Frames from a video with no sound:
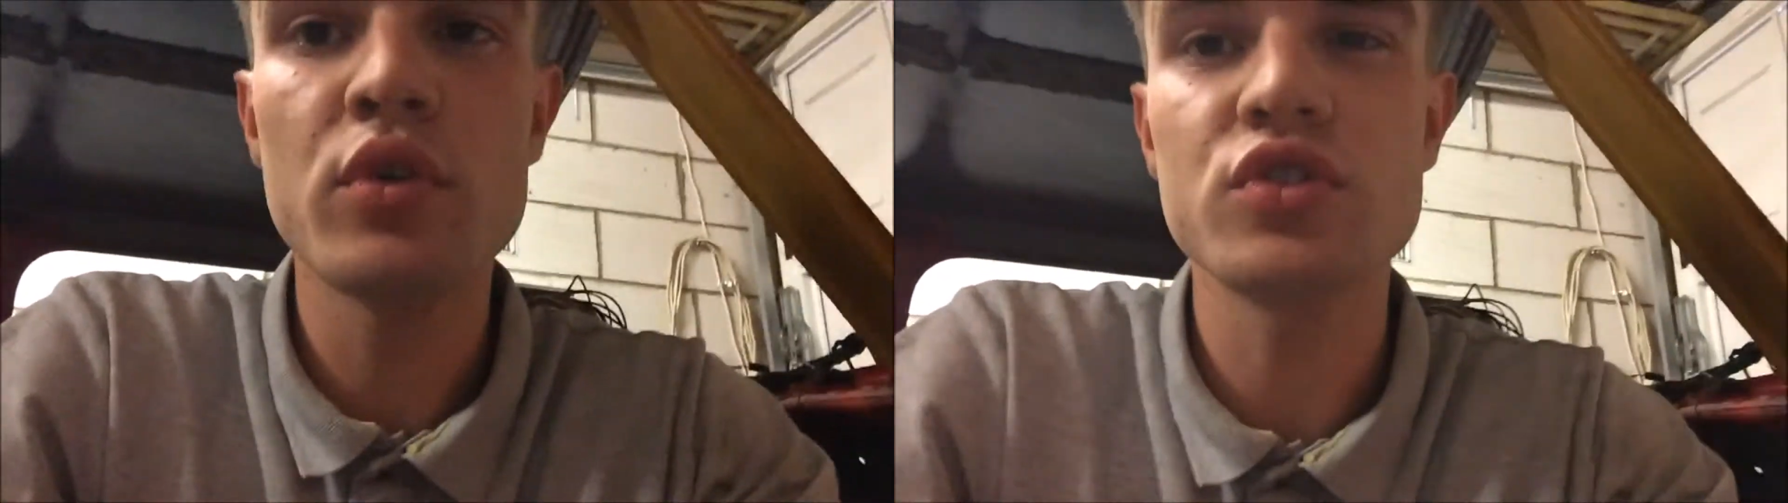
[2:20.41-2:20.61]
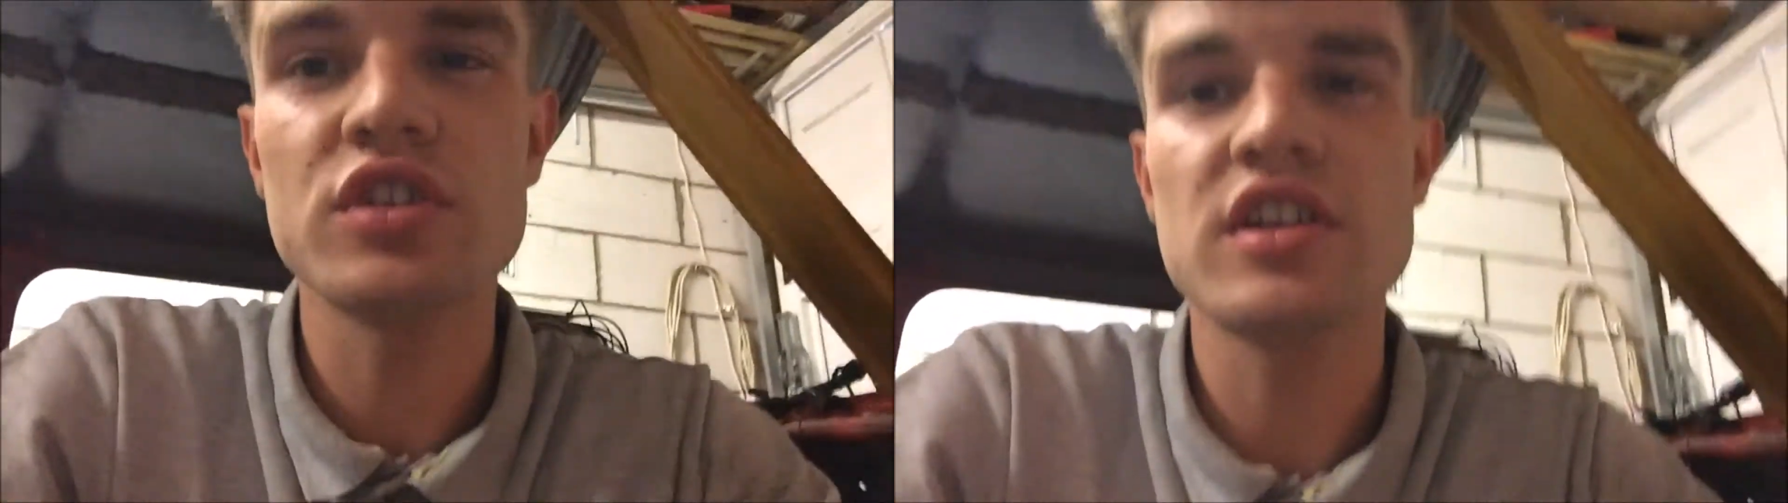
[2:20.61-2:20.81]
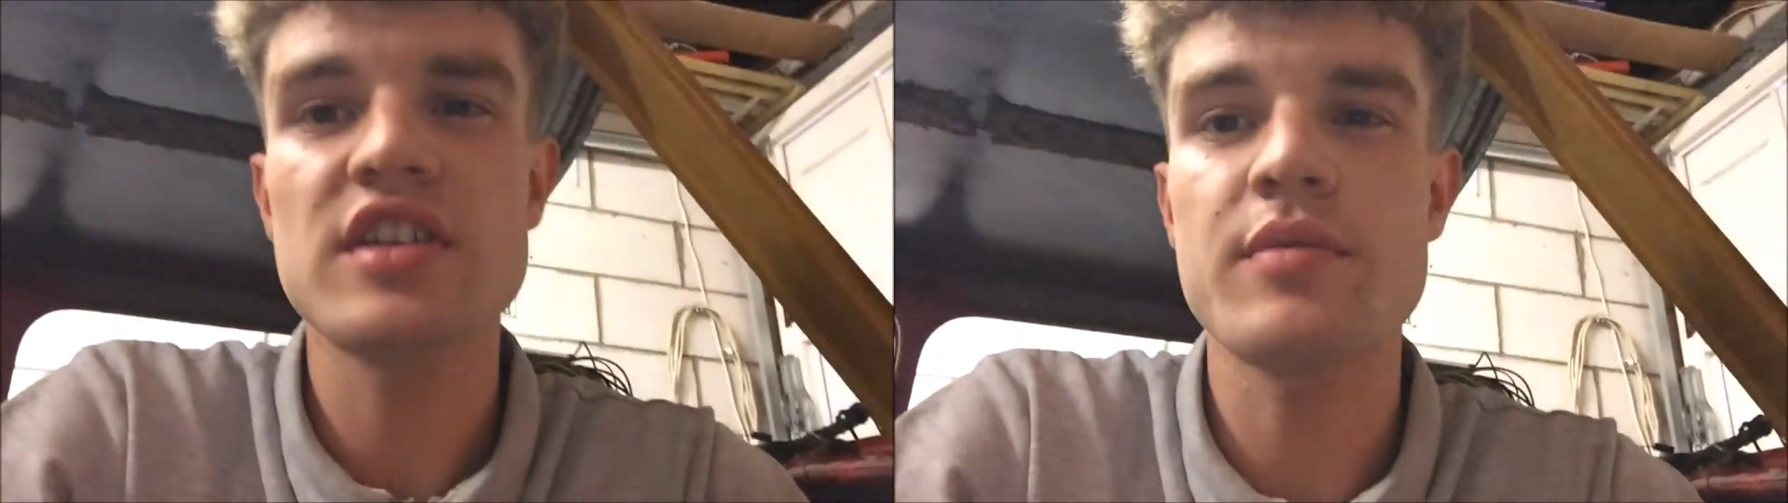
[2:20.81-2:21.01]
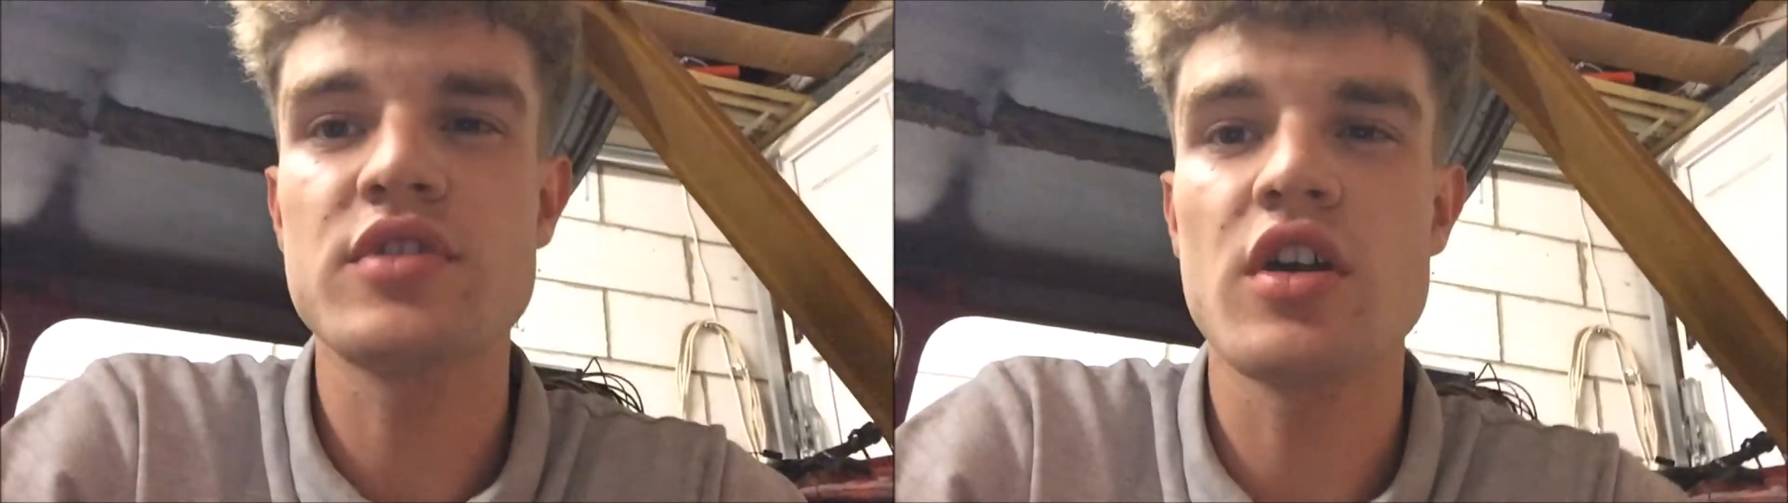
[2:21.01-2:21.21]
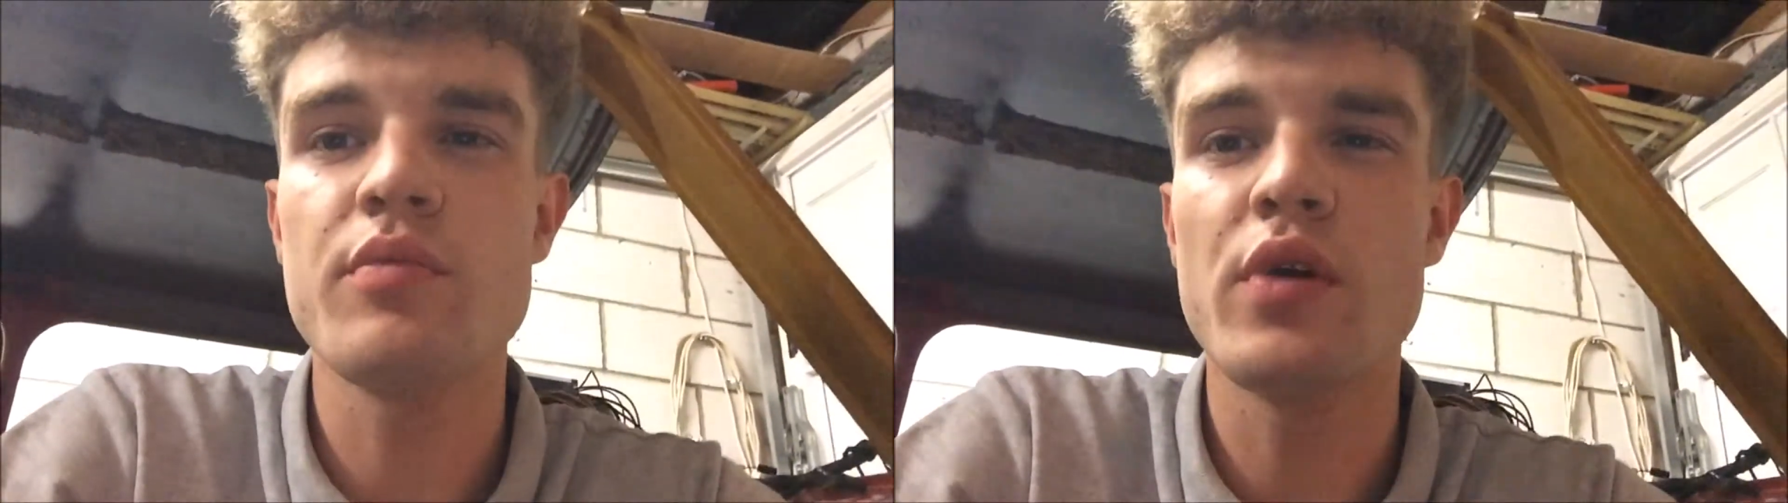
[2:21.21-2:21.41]
much in this
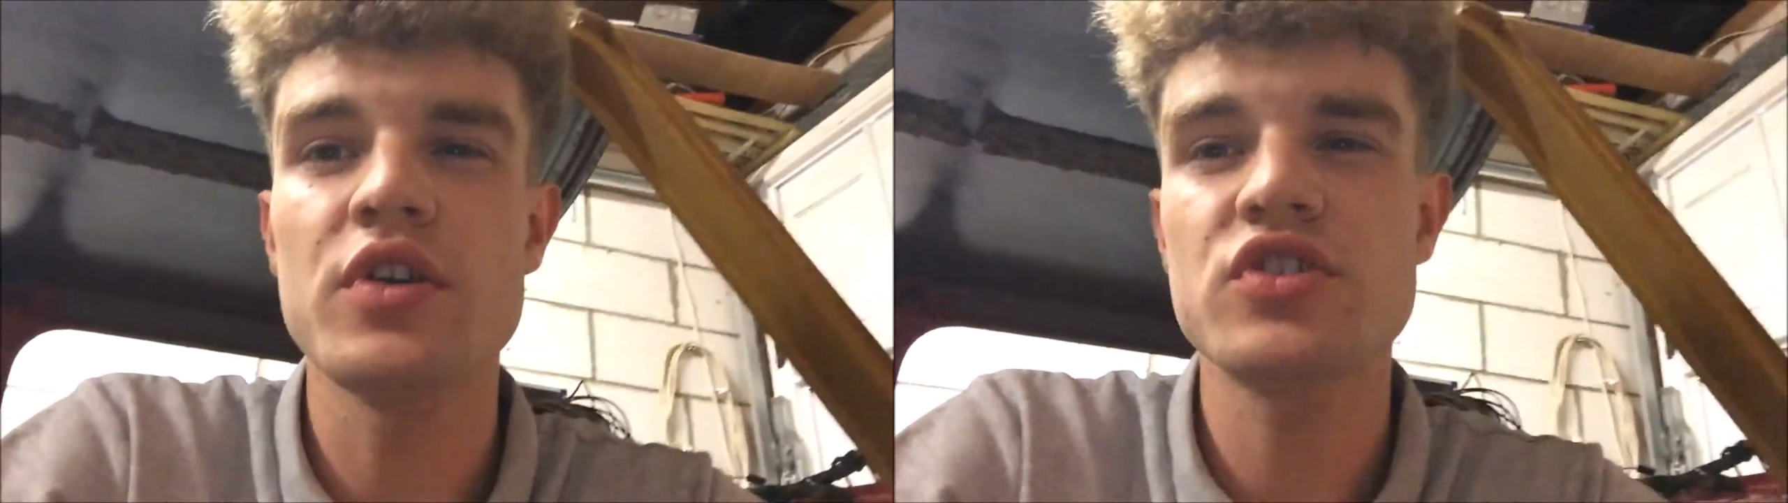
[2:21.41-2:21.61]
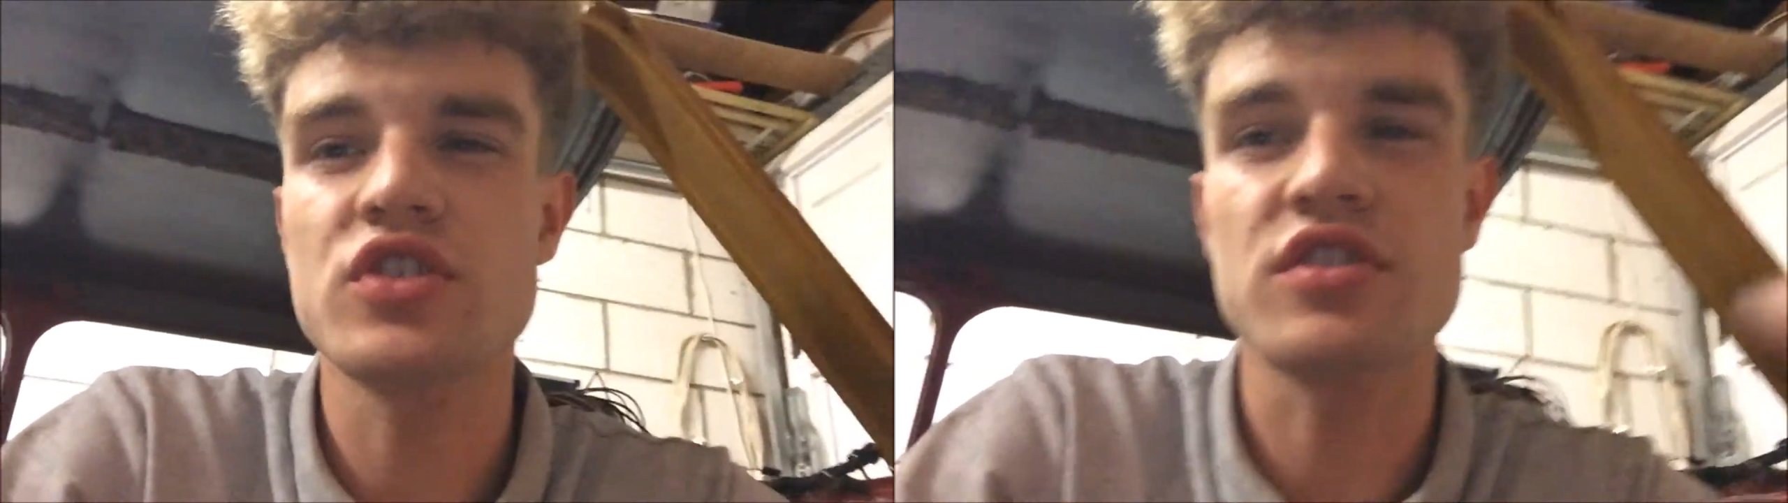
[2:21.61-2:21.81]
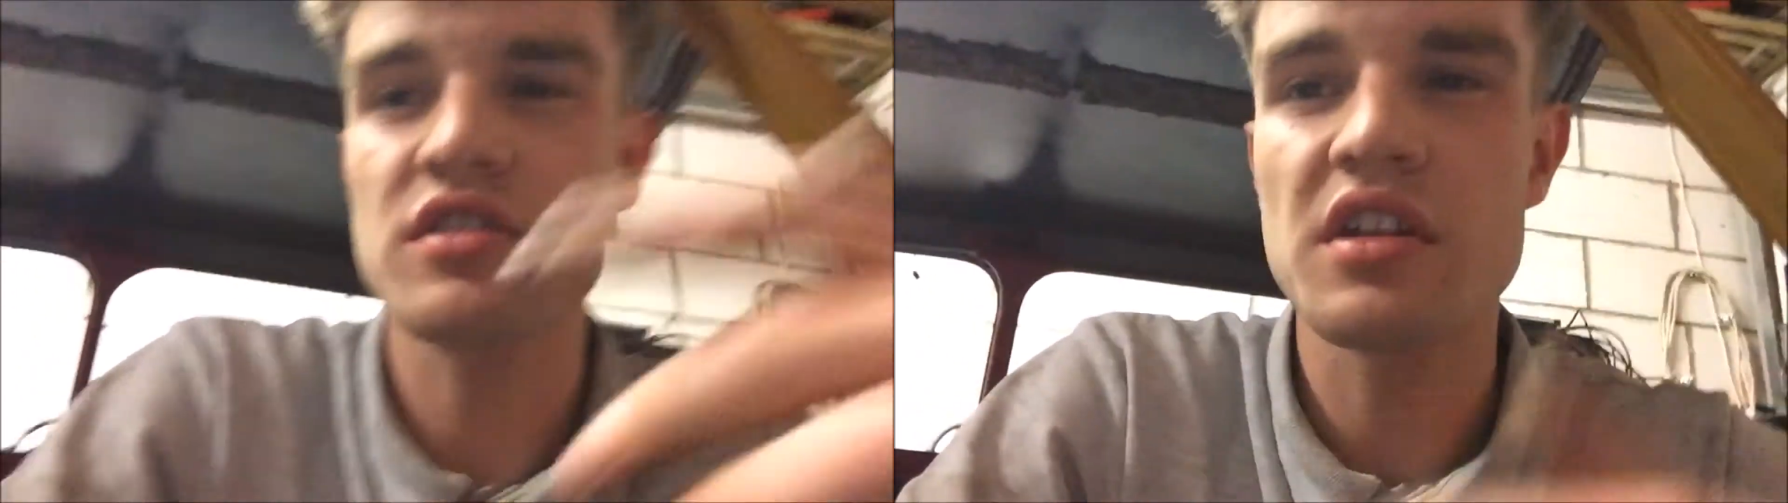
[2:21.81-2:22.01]
episode, but it's just